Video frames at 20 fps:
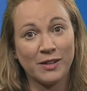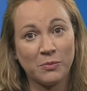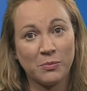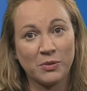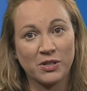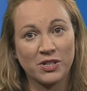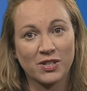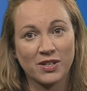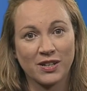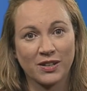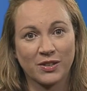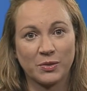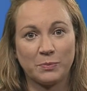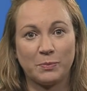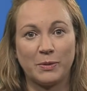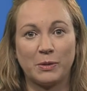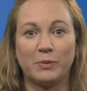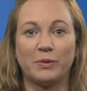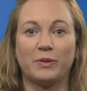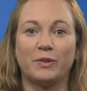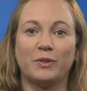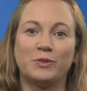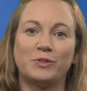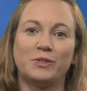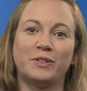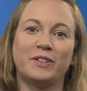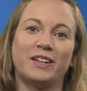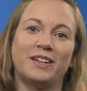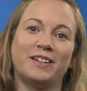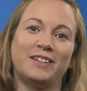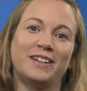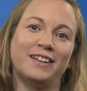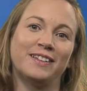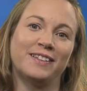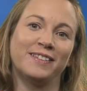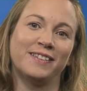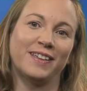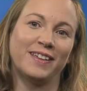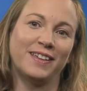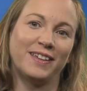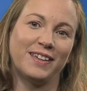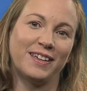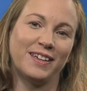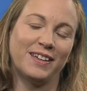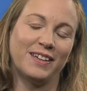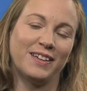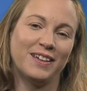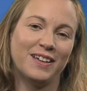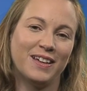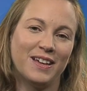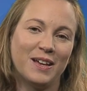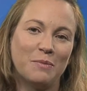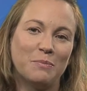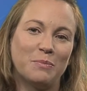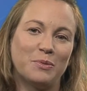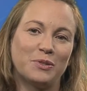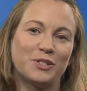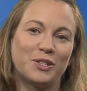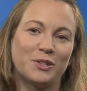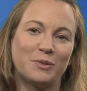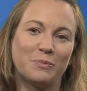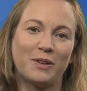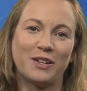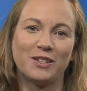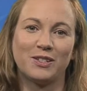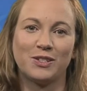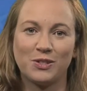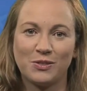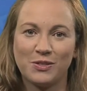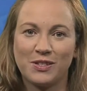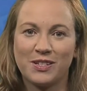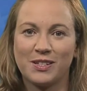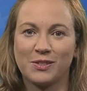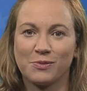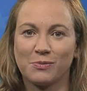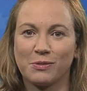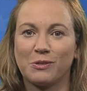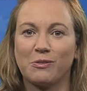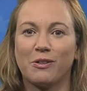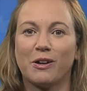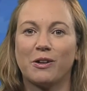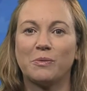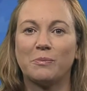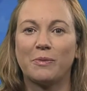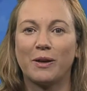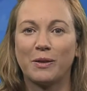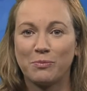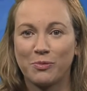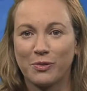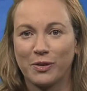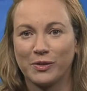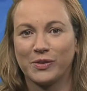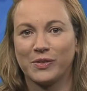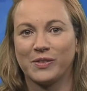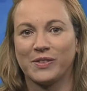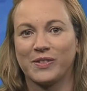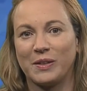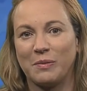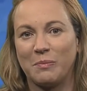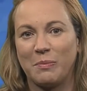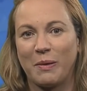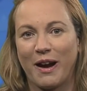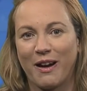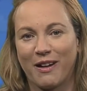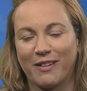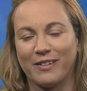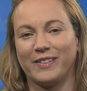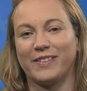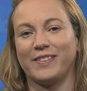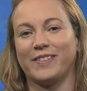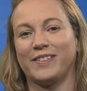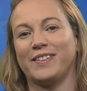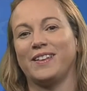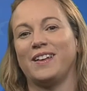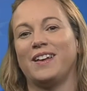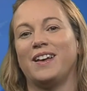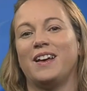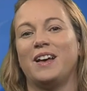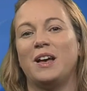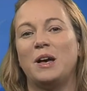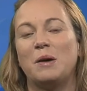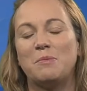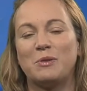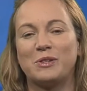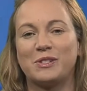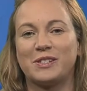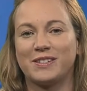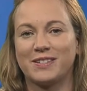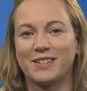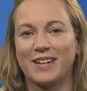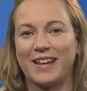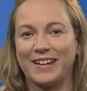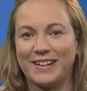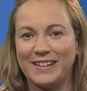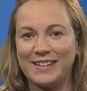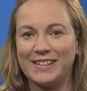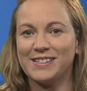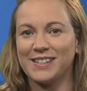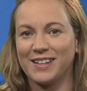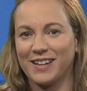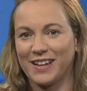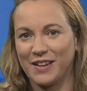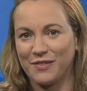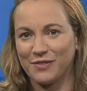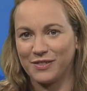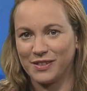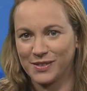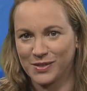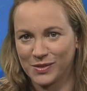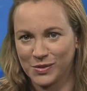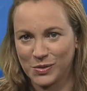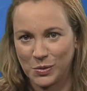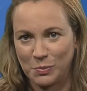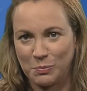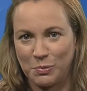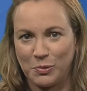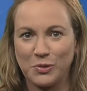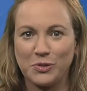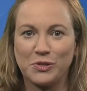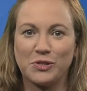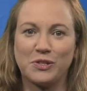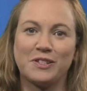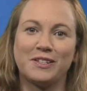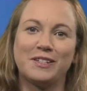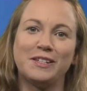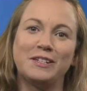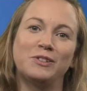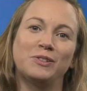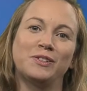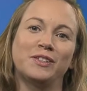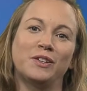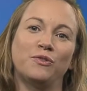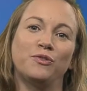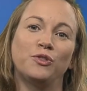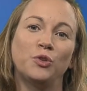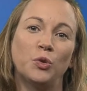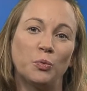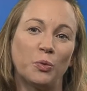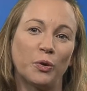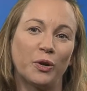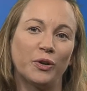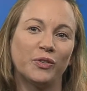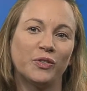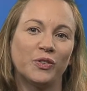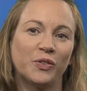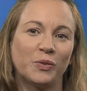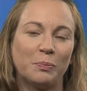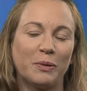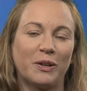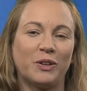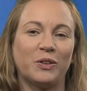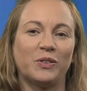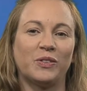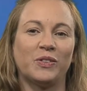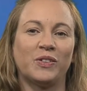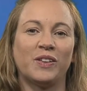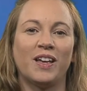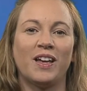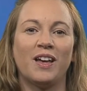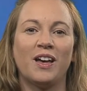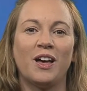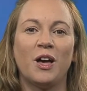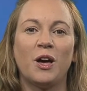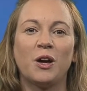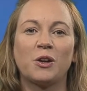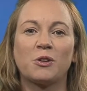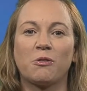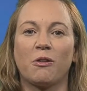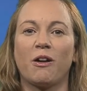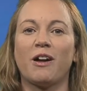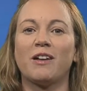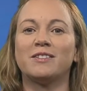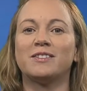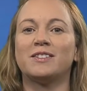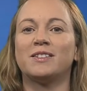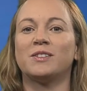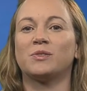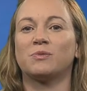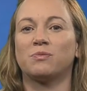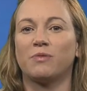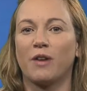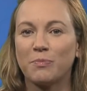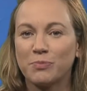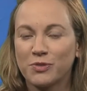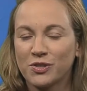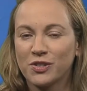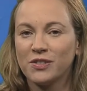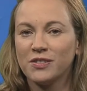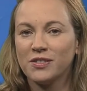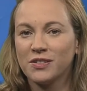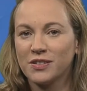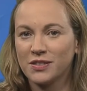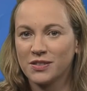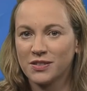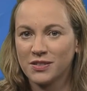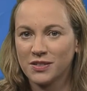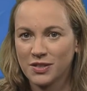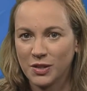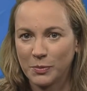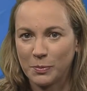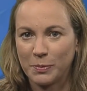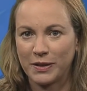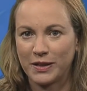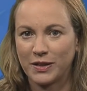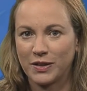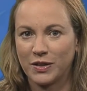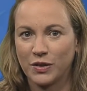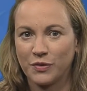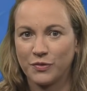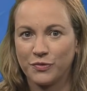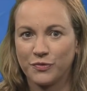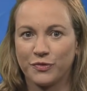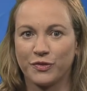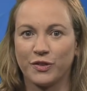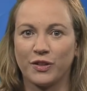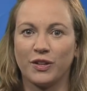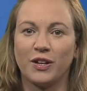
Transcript: wish I could be with you today in Helsinki, but my duties require my presence in Paris. But at least I have this opportunity to say a few words, because crowd disruption, the topic of